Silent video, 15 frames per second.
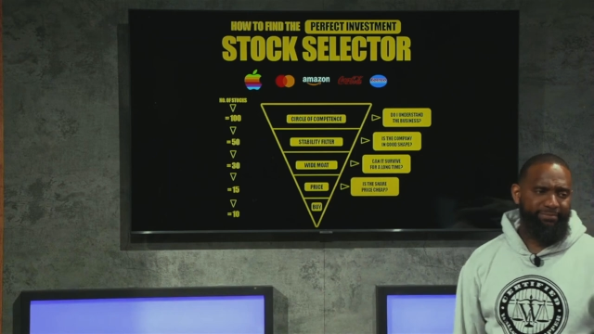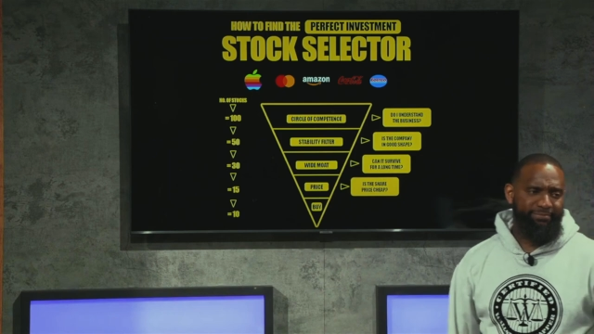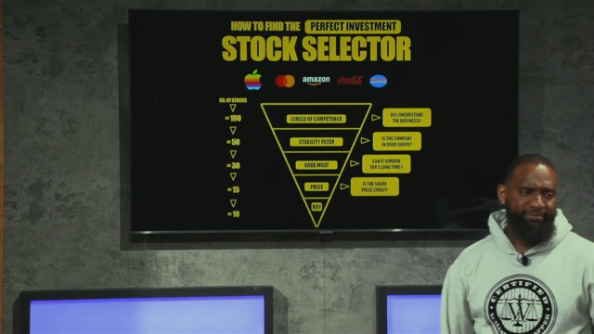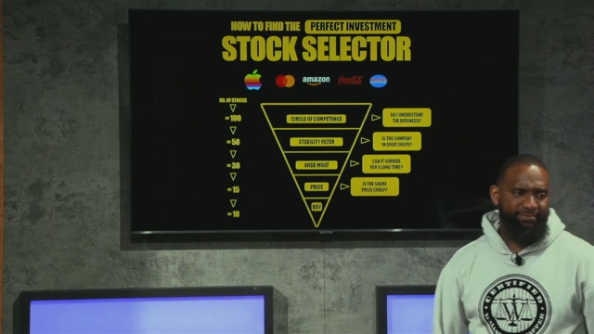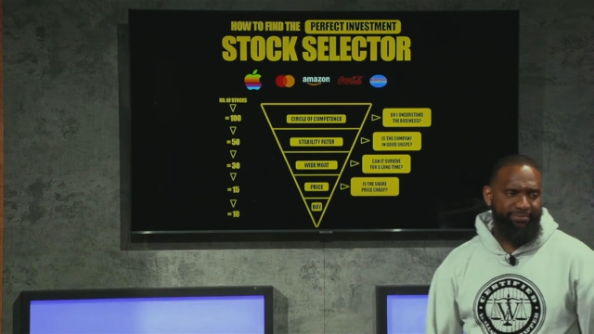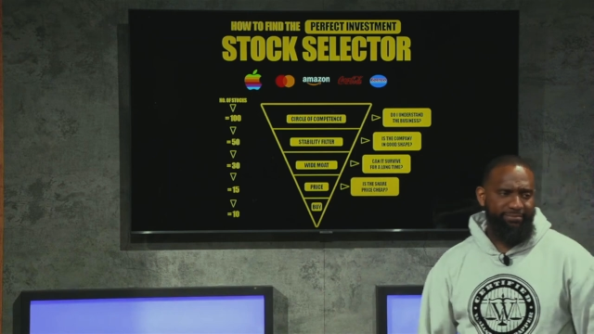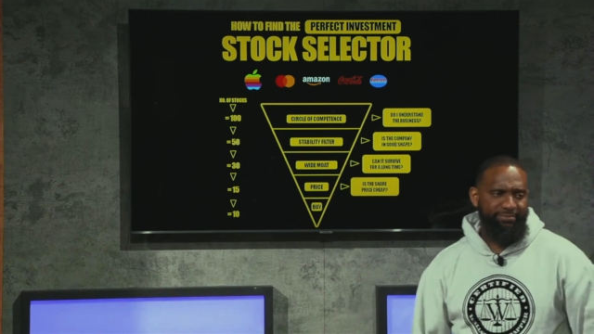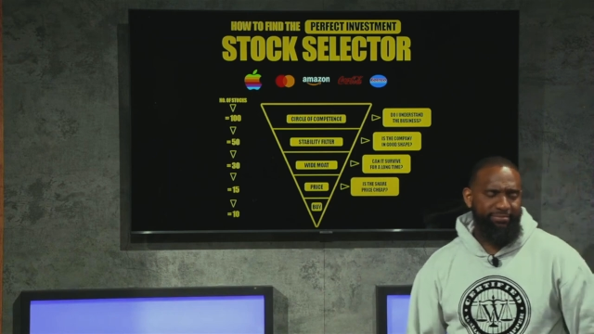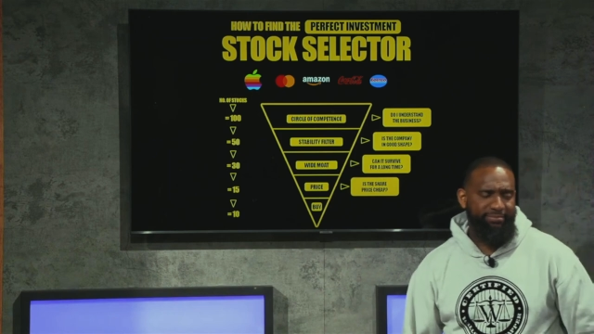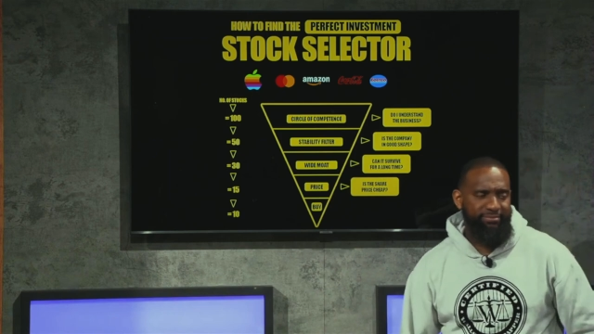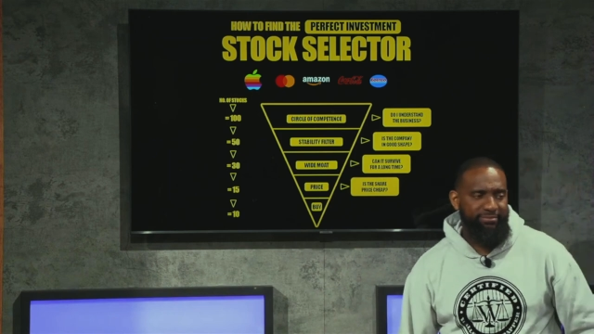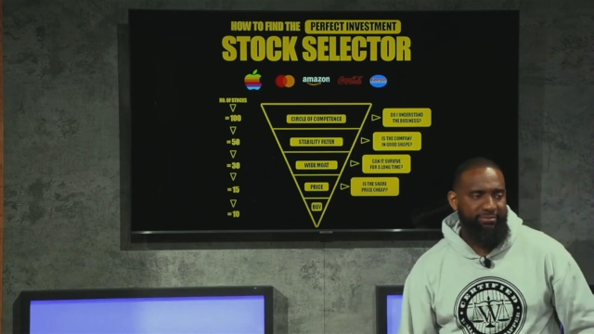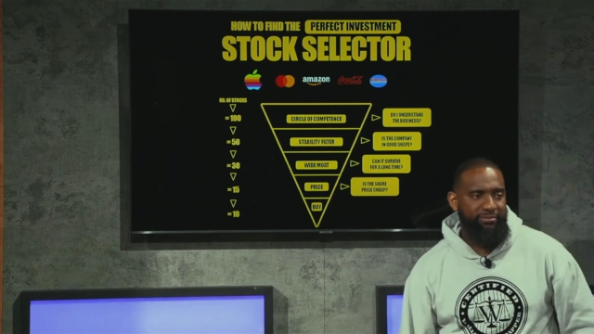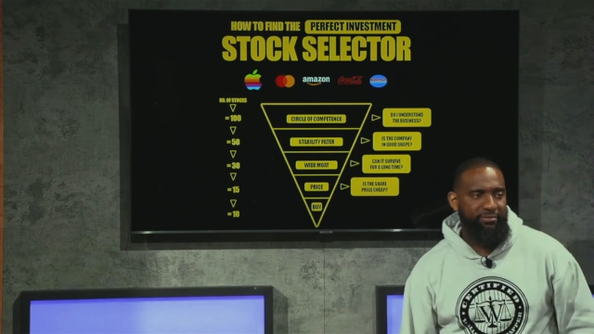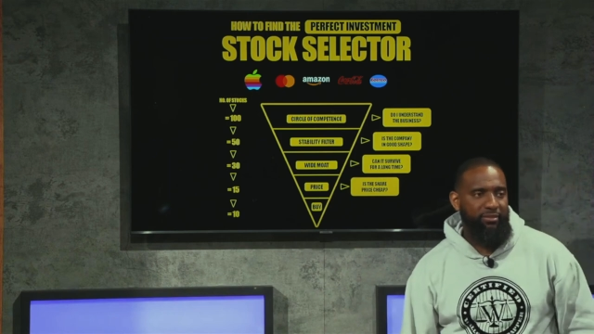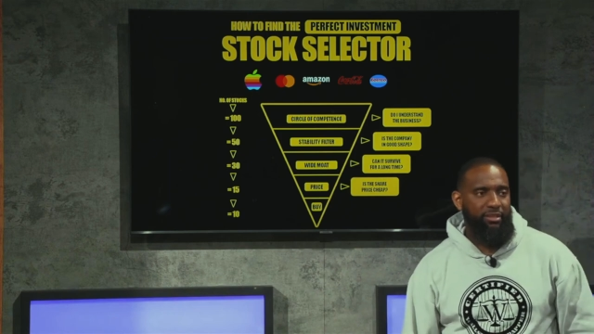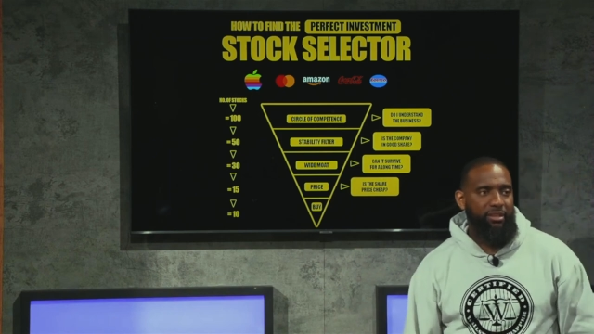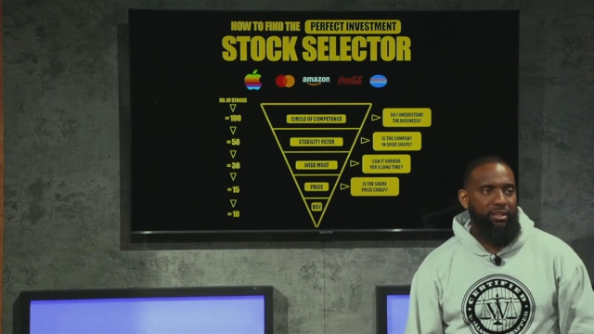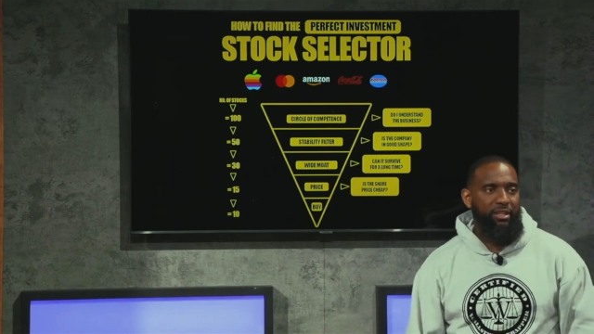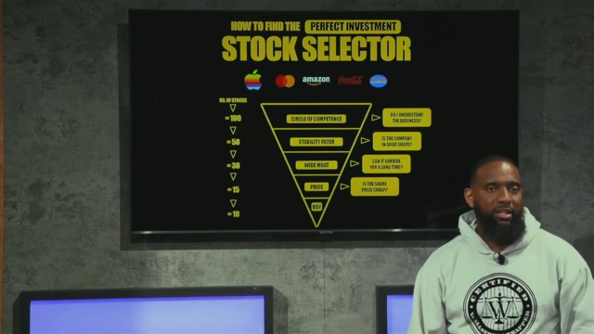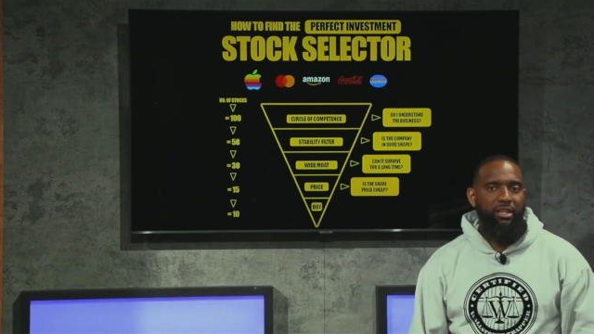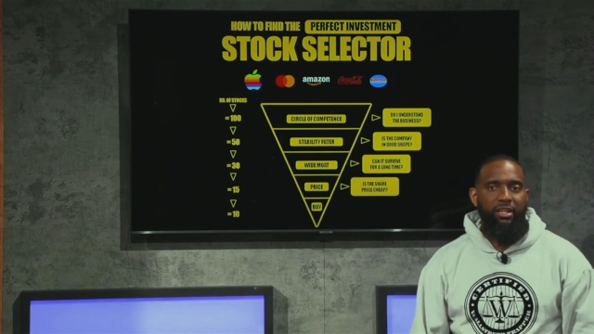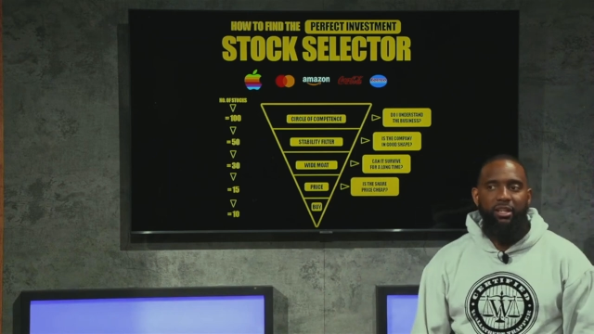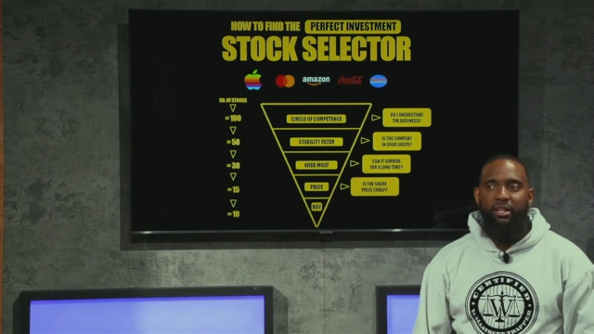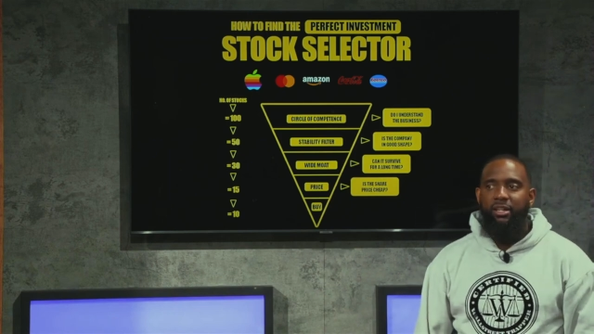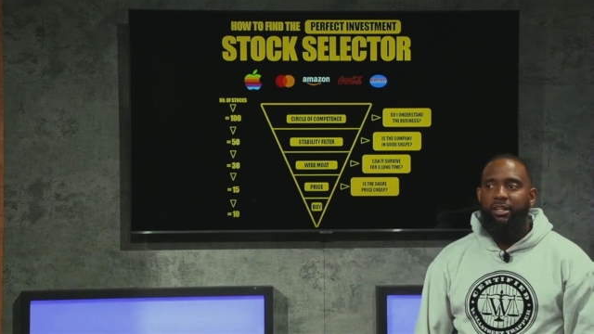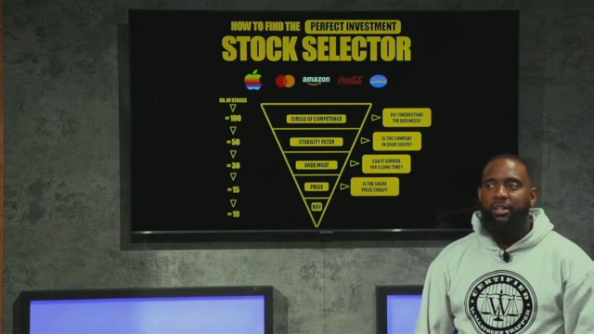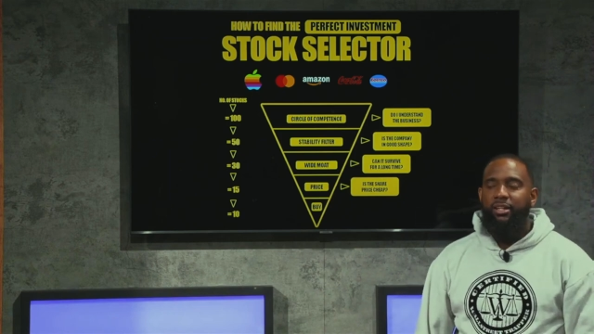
Nobody speaks.